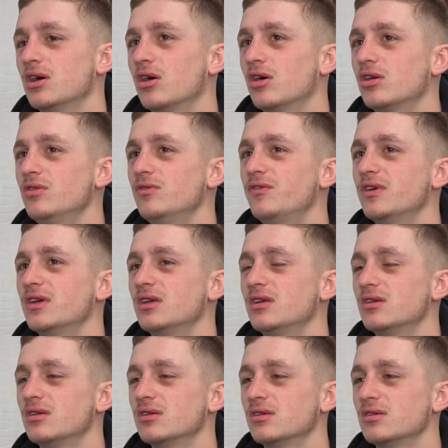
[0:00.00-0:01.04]
I don't
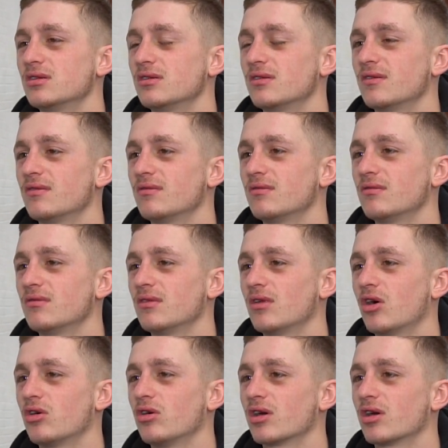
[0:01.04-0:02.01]
think I